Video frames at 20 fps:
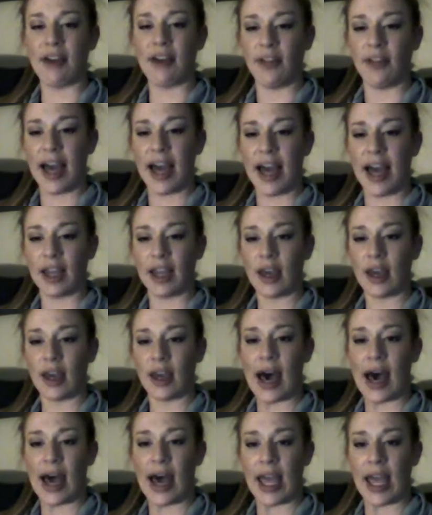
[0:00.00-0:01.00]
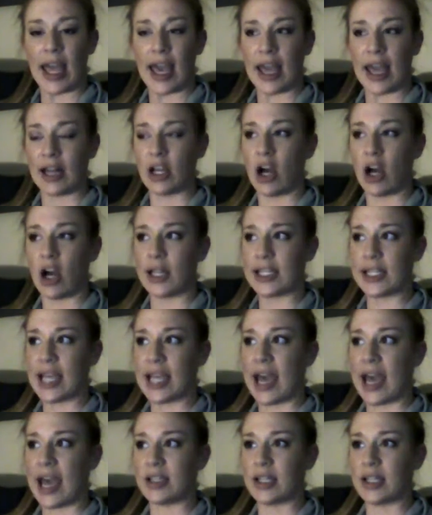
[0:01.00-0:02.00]
I had contacted
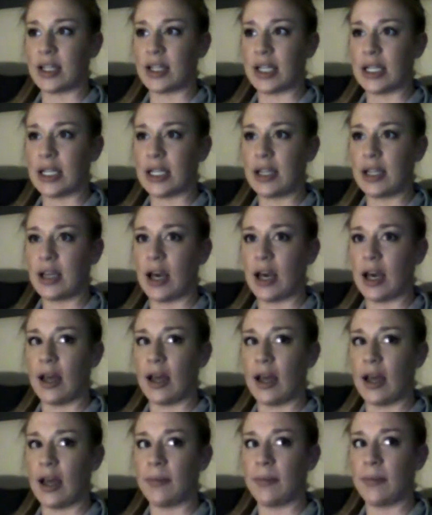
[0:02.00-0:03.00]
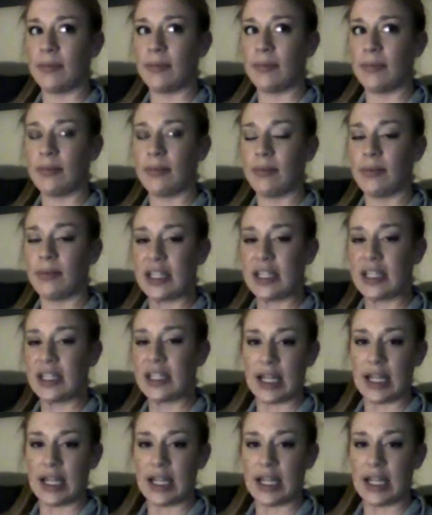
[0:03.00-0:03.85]
the city of my